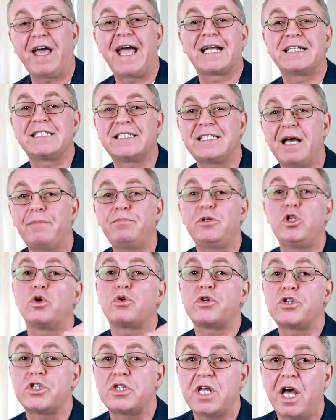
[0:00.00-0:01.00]
accept
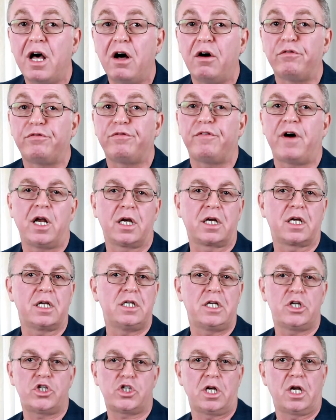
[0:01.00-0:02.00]
yourself
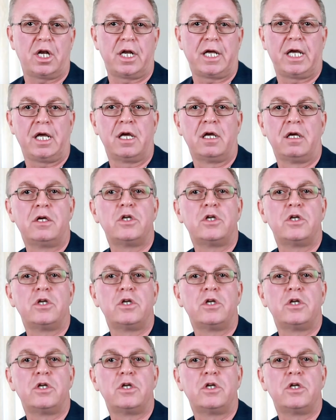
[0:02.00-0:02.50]
unconditionally